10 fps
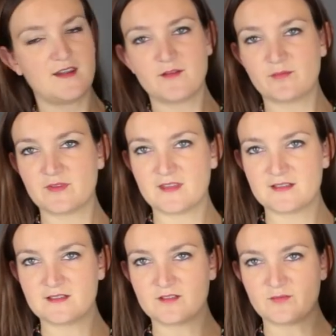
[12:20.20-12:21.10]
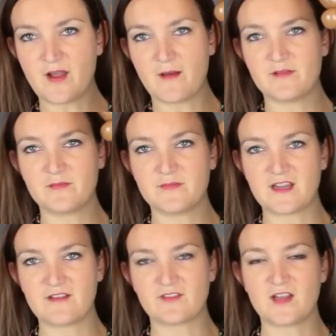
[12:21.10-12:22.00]
end up with this little problem that
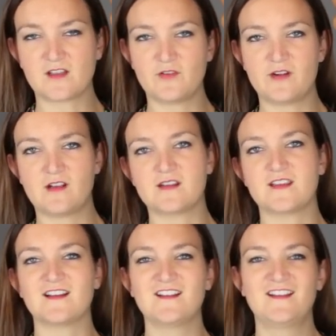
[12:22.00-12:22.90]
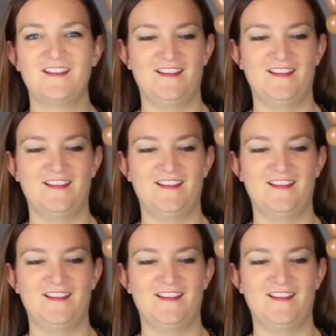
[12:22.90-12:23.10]
I've got going on here.